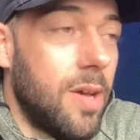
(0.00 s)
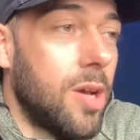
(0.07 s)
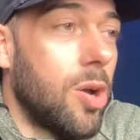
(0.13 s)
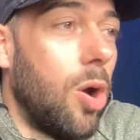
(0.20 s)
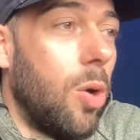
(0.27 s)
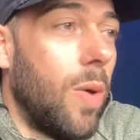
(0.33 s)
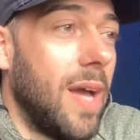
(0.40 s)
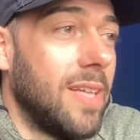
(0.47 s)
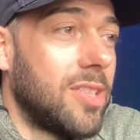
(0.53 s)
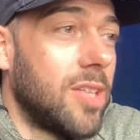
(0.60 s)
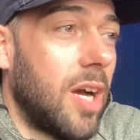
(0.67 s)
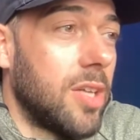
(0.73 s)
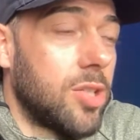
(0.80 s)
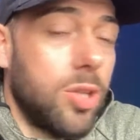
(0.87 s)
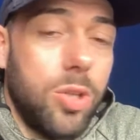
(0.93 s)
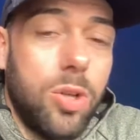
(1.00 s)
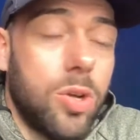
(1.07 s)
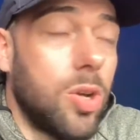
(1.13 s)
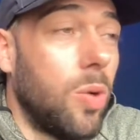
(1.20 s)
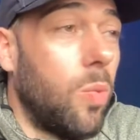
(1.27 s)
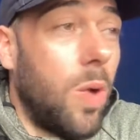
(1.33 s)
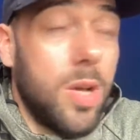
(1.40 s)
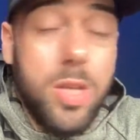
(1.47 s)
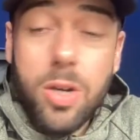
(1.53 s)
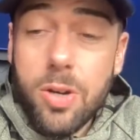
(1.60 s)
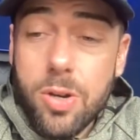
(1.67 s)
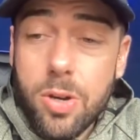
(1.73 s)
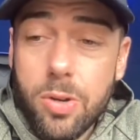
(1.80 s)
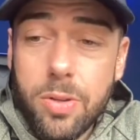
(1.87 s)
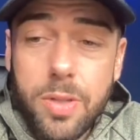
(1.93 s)
go away and start to look at what you're
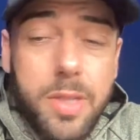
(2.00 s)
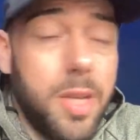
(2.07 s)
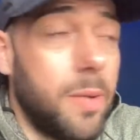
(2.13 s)
currently